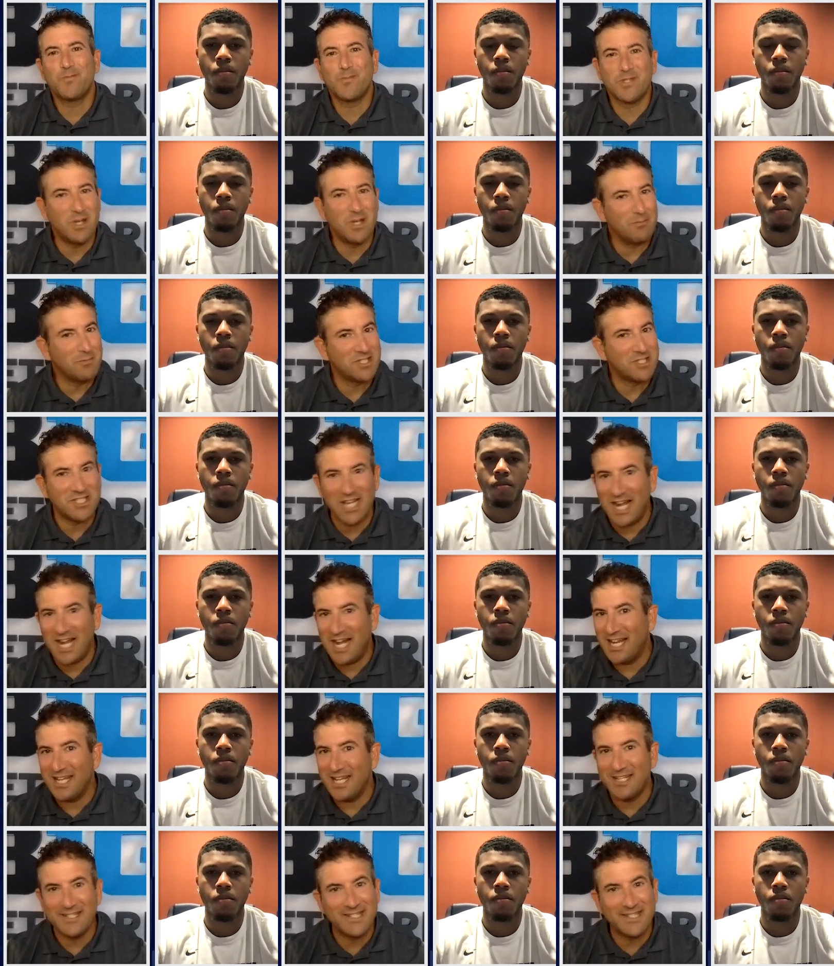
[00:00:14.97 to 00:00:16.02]
Speaker 1: some
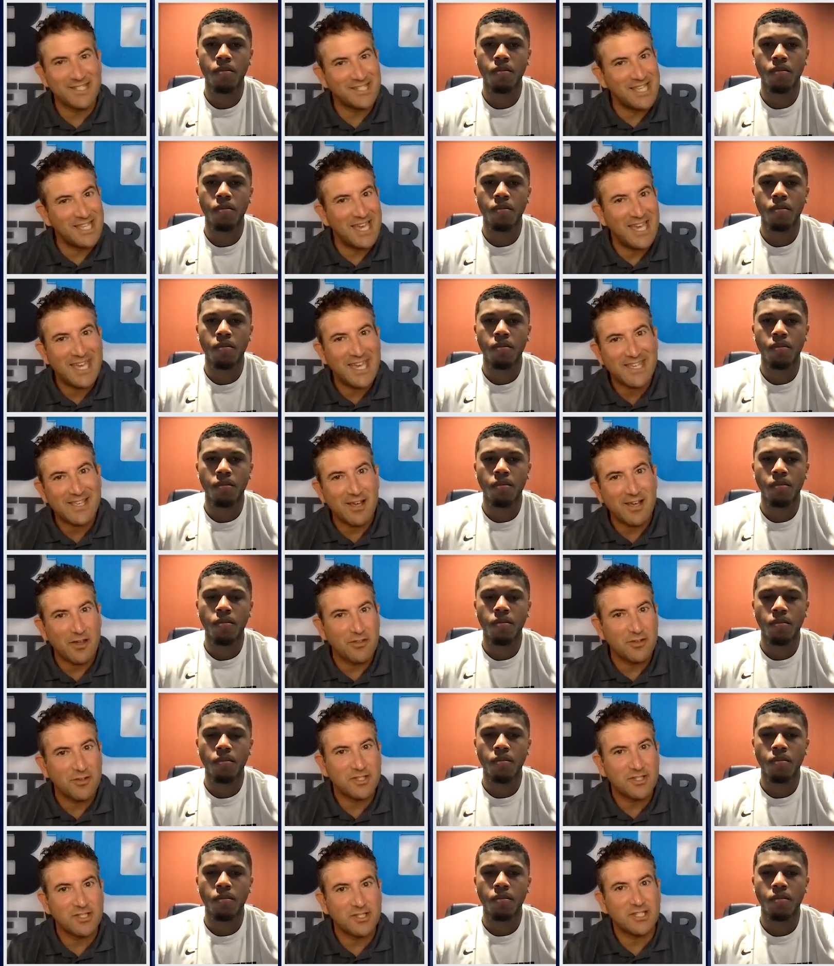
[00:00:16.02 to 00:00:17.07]
decided to stay,
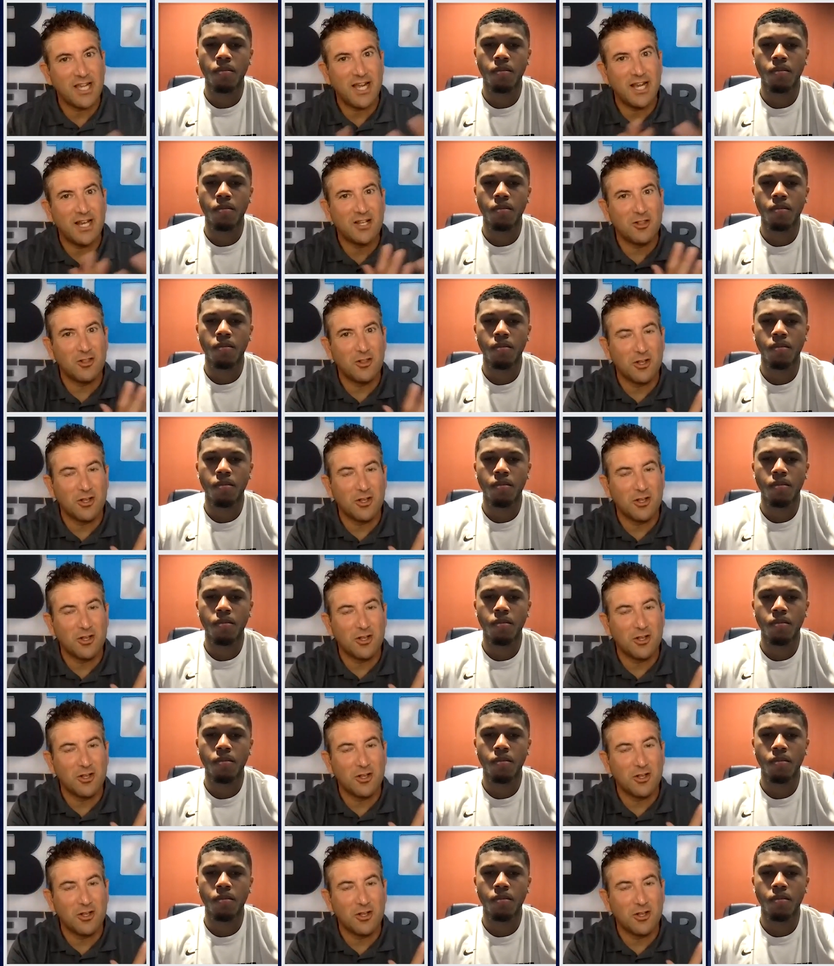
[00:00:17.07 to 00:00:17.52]
others decided to